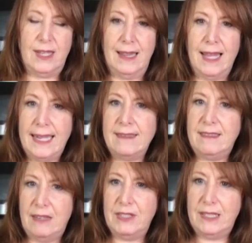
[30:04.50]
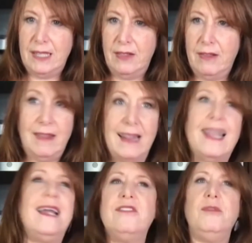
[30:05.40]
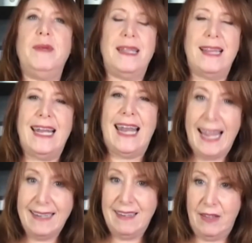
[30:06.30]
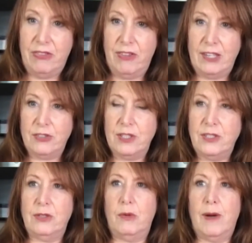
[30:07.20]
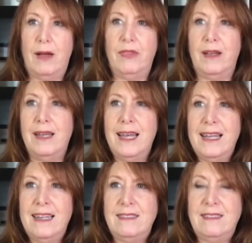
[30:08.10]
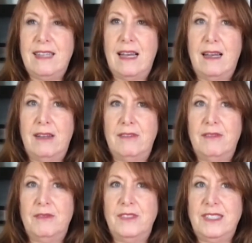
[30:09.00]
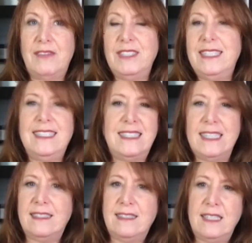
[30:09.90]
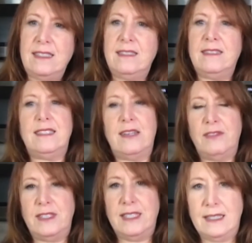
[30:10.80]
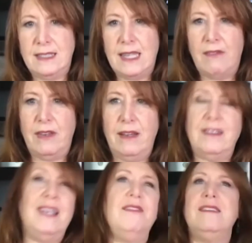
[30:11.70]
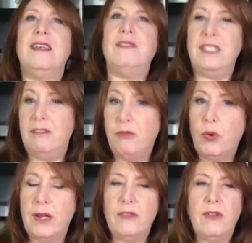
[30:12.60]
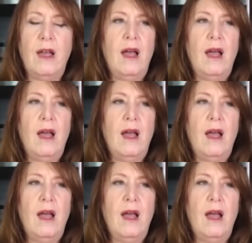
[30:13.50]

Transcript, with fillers: the late 17th excuse me late 18th century so around the uh, 1760s to 1770s, even 1740s,